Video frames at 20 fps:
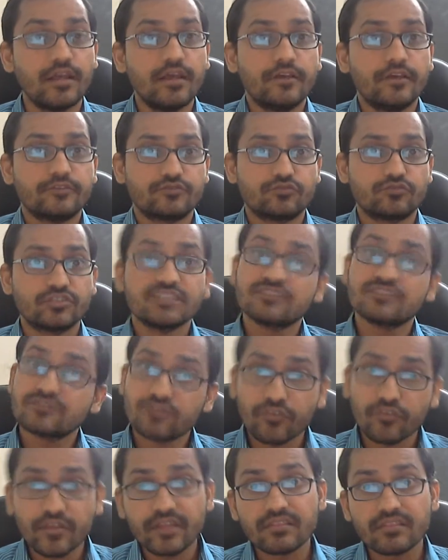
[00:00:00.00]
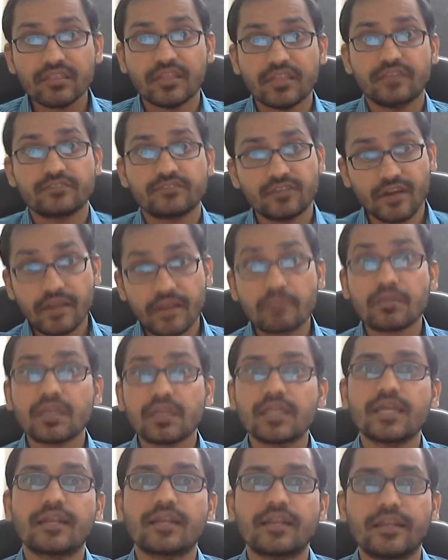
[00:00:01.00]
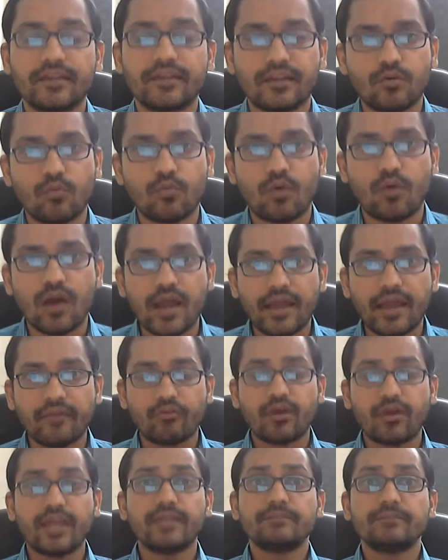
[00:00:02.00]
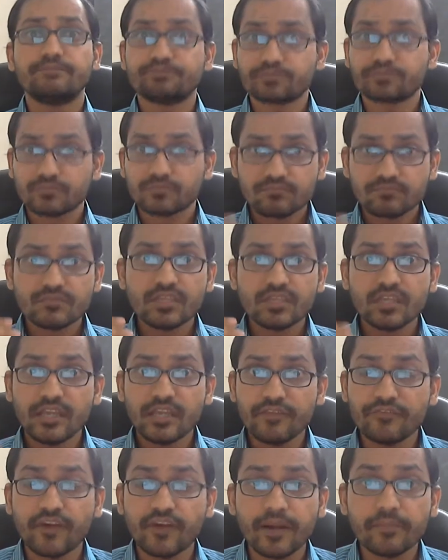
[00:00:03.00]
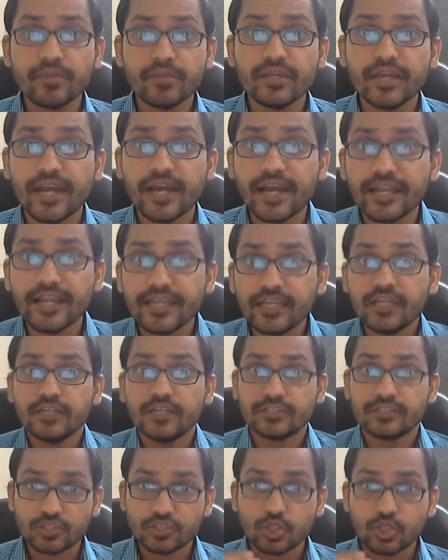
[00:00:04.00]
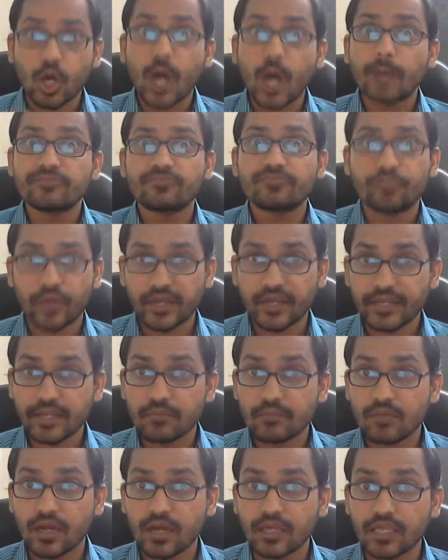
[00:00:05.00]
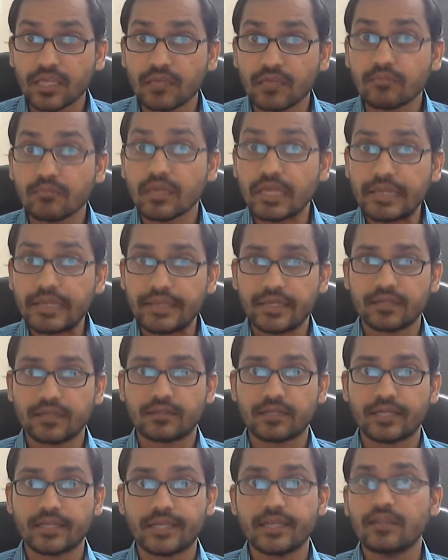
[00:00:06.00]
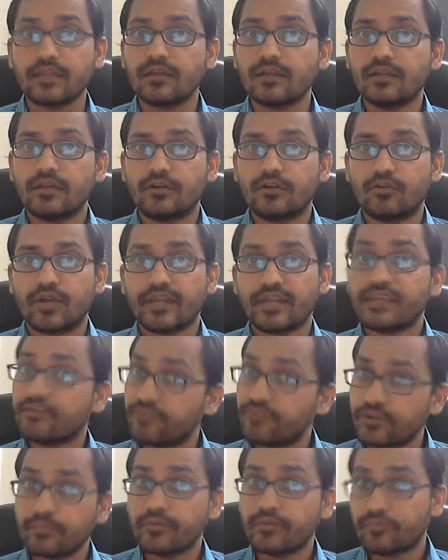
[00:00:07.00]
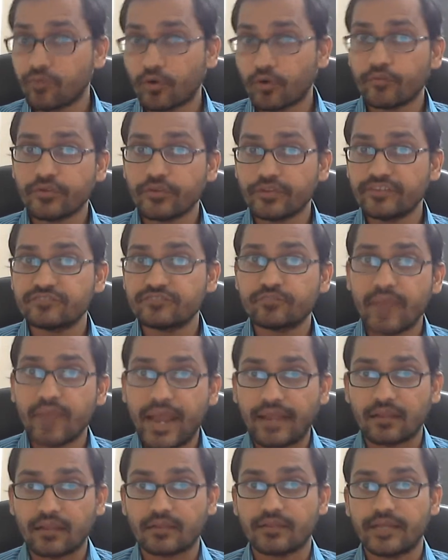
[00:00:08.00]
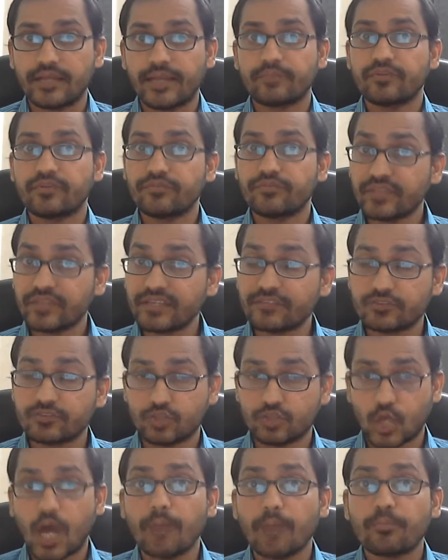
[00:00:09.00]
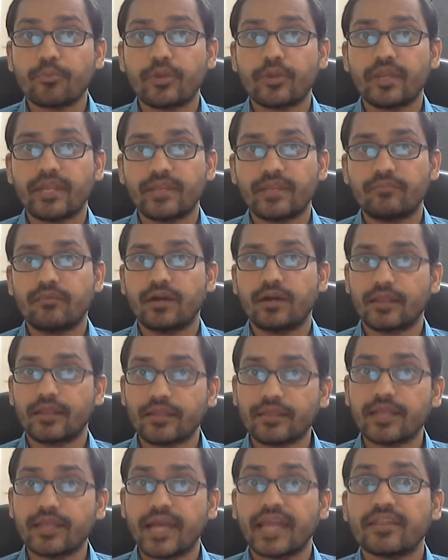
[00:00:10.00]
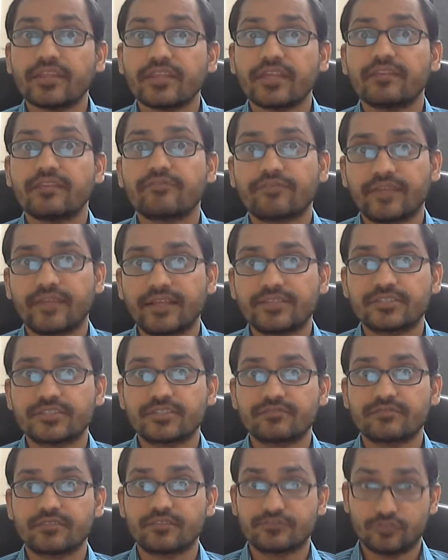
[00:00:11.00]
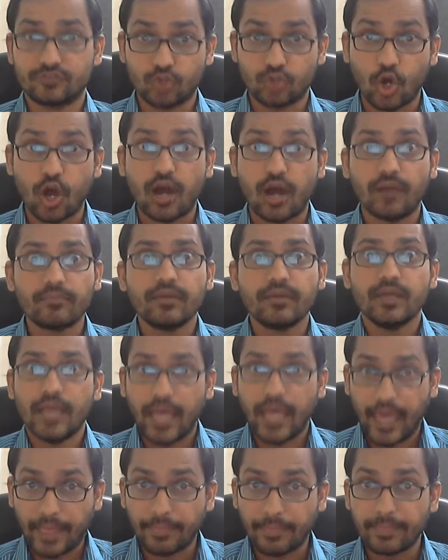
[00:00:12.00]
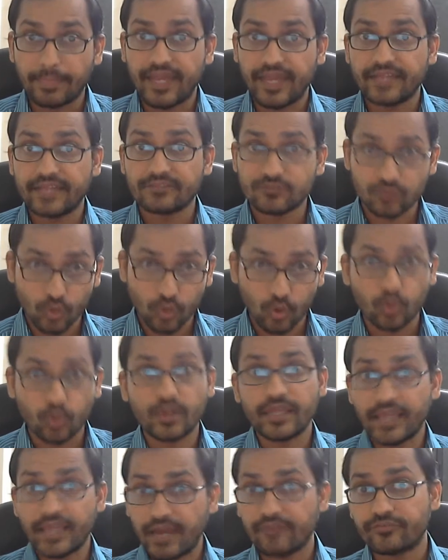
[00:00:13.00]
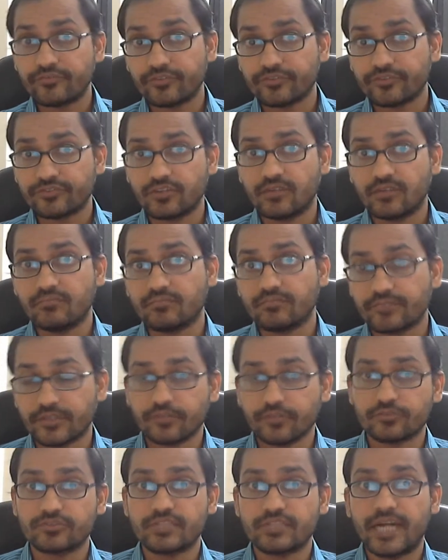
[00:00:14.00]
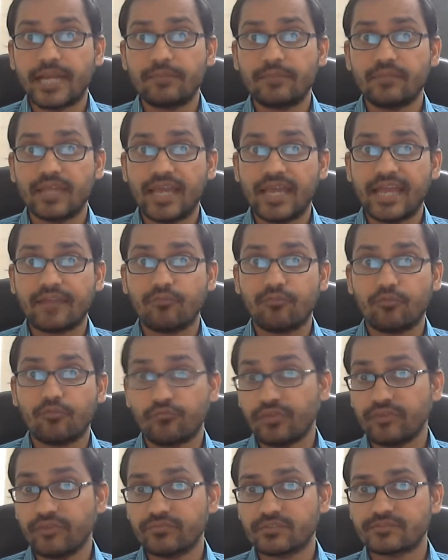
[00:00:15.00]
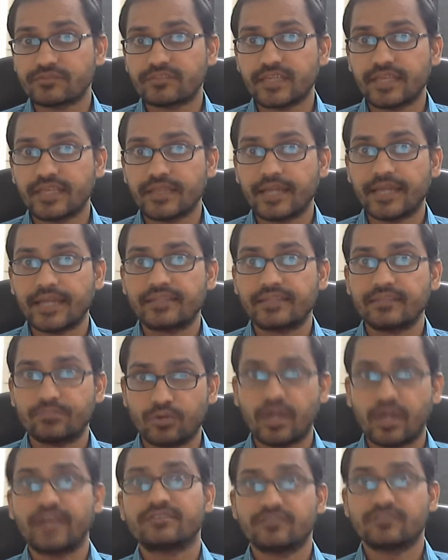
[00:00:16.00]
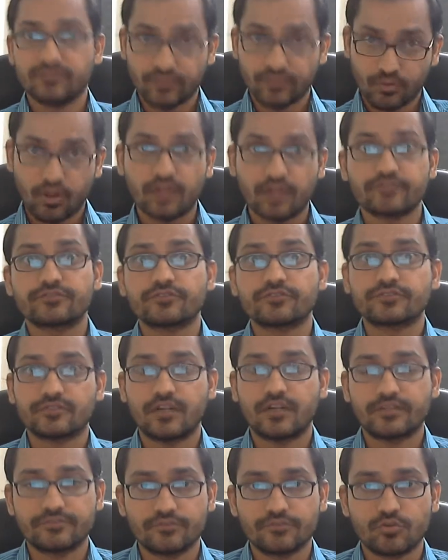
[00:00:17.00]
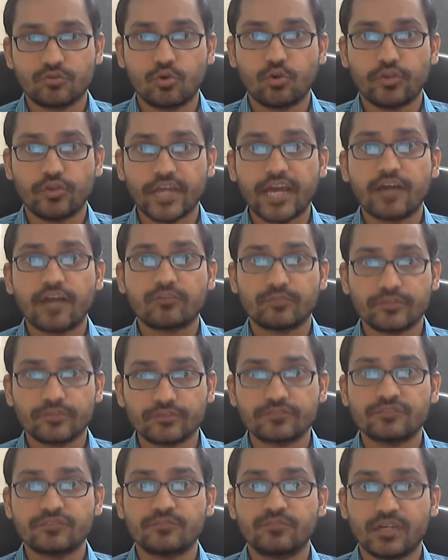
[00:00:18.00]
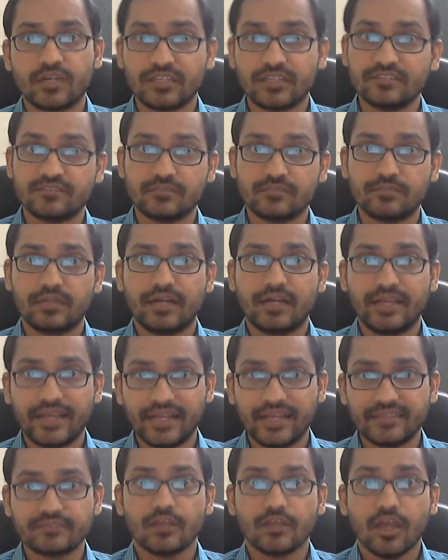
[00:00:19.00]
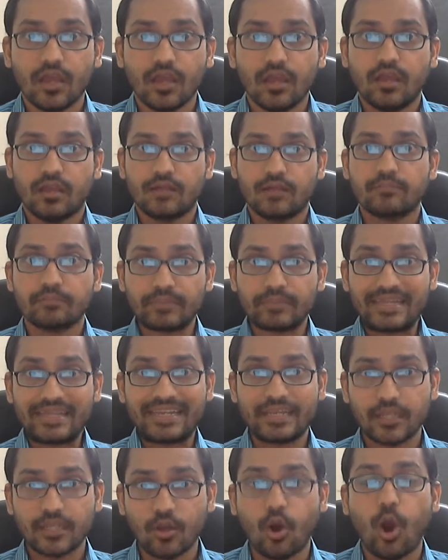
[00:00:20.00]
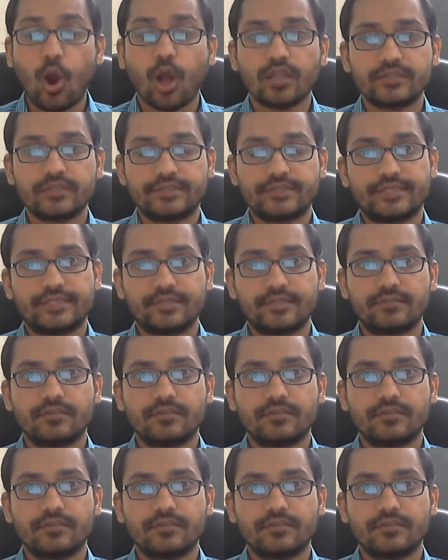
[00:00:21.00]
So these three things are immediately required, right? If RBI stops printing money immediately, right, even before we dismantle them, if they stop printing money, then the inflation will stop, and then slowly after some, you know, time lag, we will see that the prices will also start to go down because the money supply has completely halted.